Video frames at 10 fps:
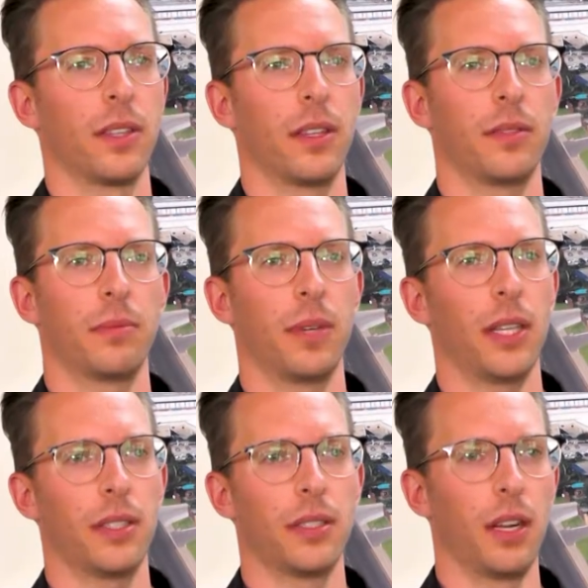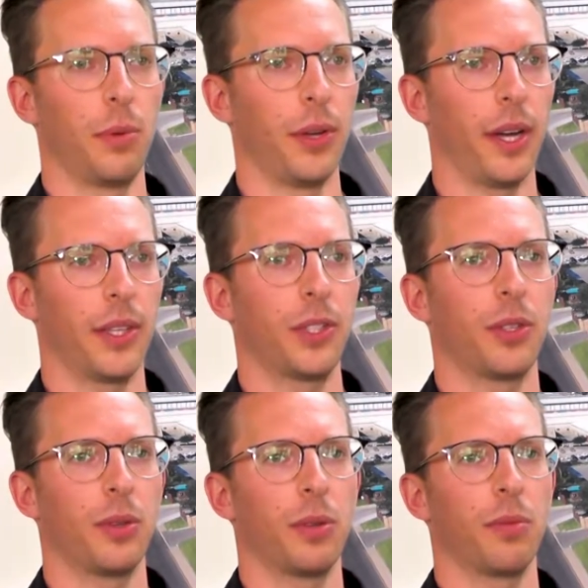So us as
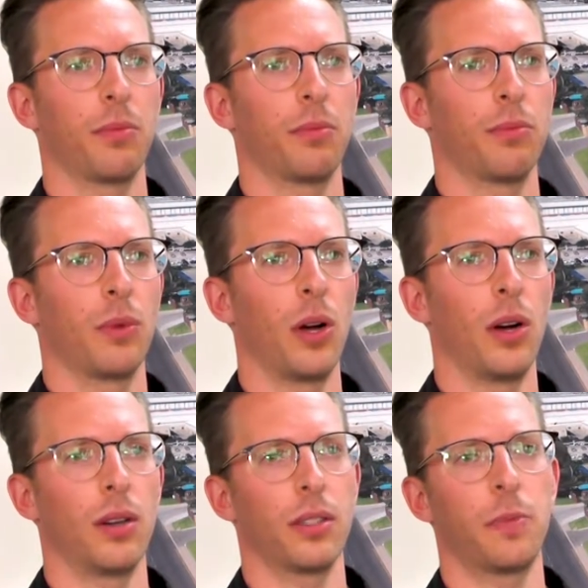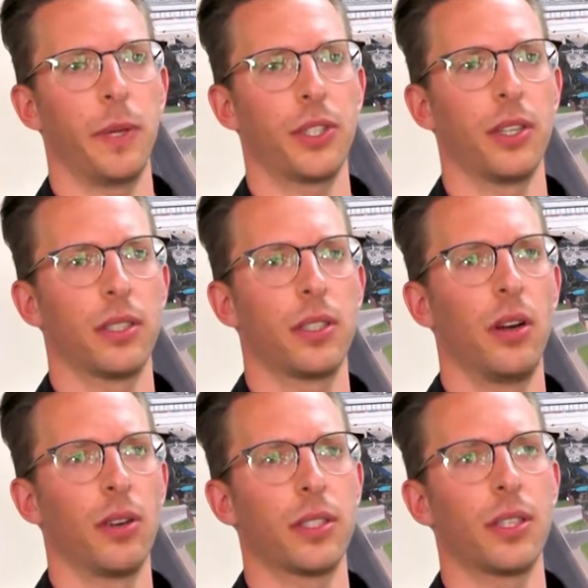WH are
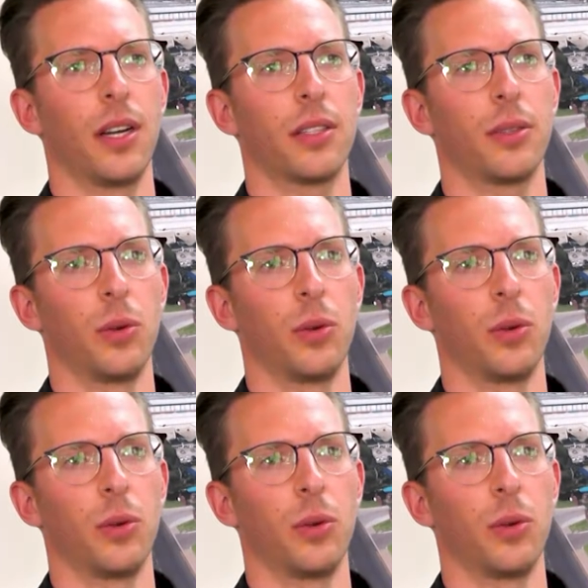specialist on-site